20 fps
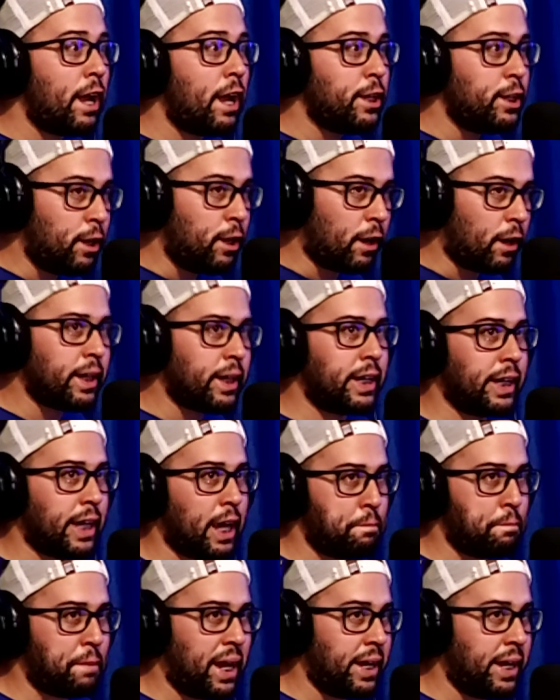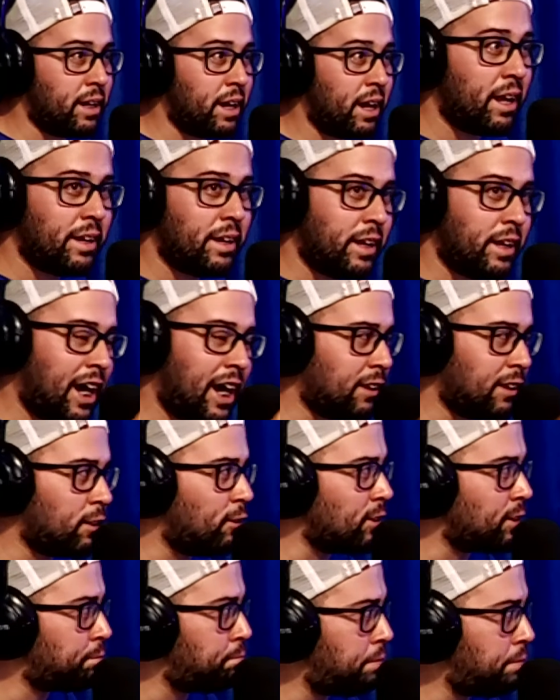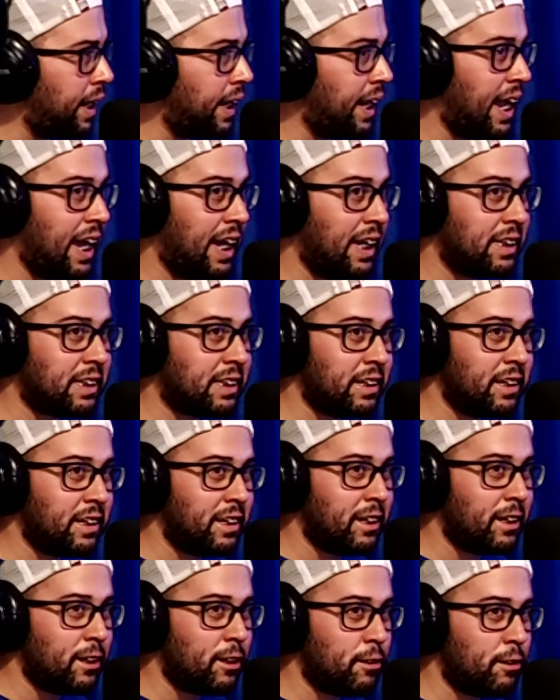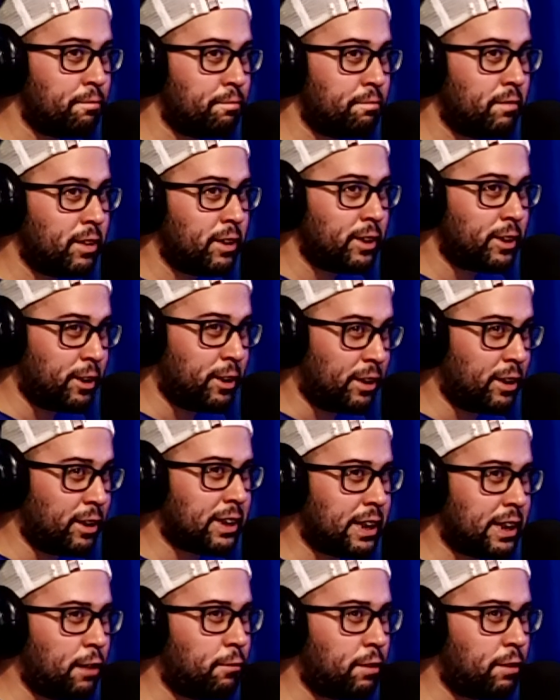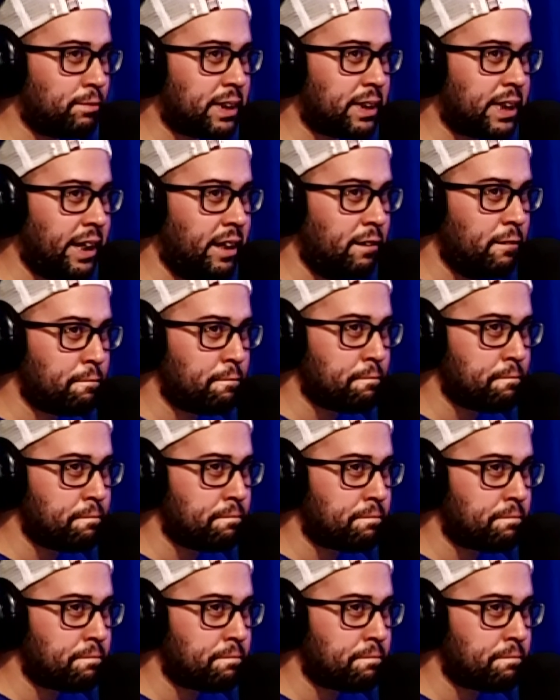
You're going to get paid, not those big heads. Do you understand what I'm saying? Yeah. yeah.